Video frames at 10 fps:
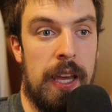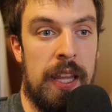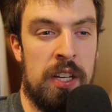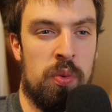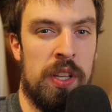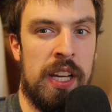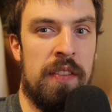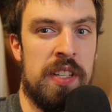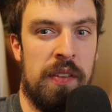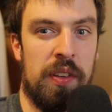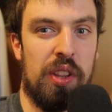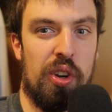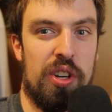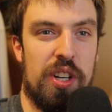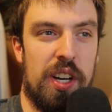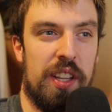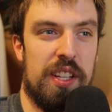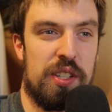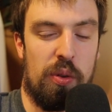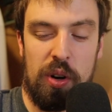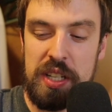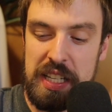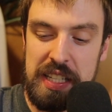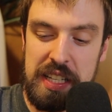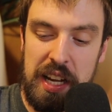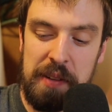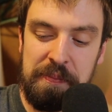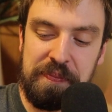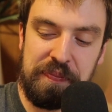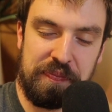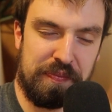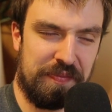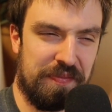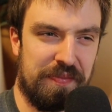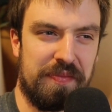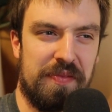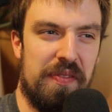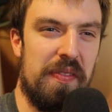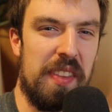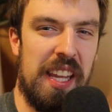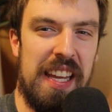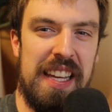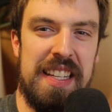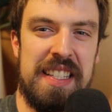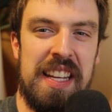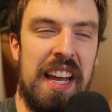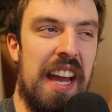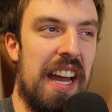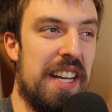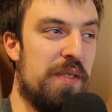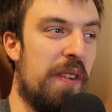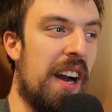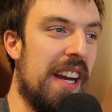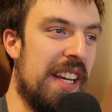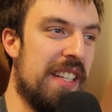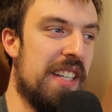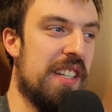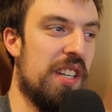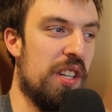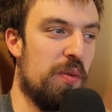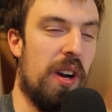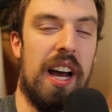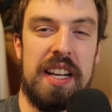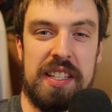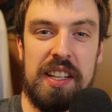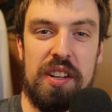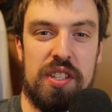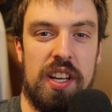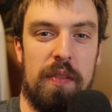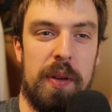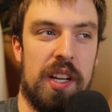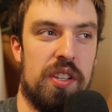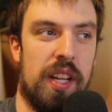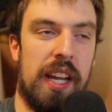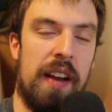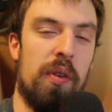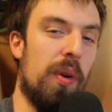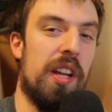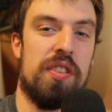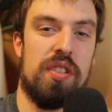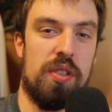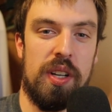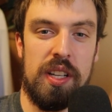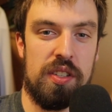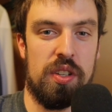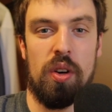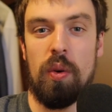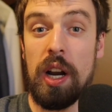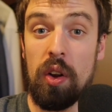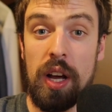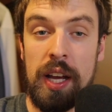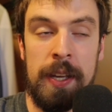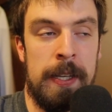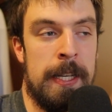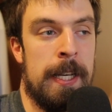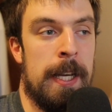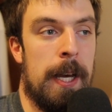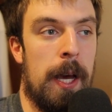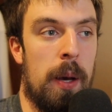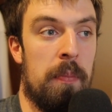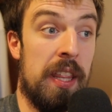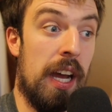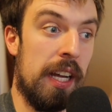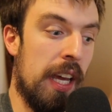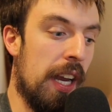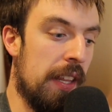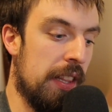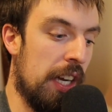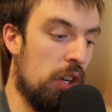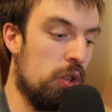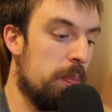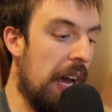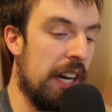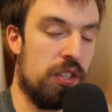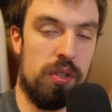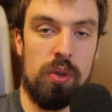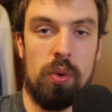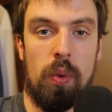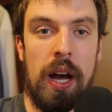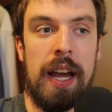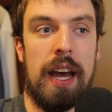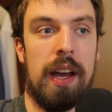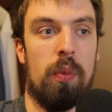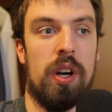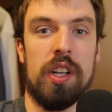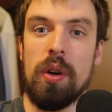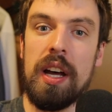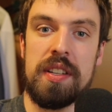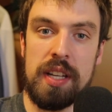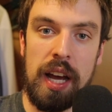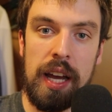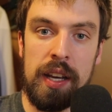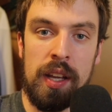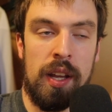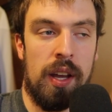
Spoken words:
That's one thing I've definitely learned during this quarantine time is it's very easy to just want to isolate yourself because you're like, everyone else is doing it, so why don't I? But again, I think that goes back to why I wanted to go outside,